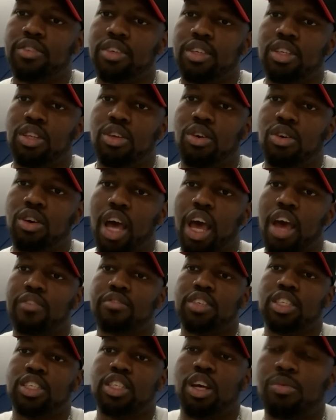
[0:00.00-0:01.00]
You know, having
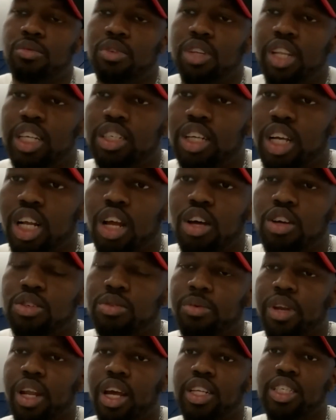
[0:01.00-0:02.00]
someone that you close
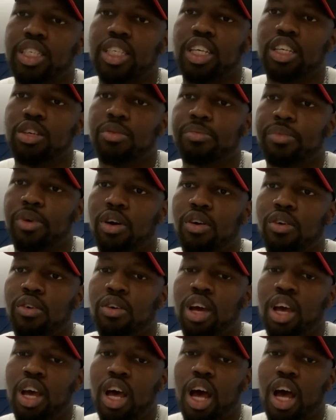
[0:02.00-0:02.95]
with at the Senior Bowl,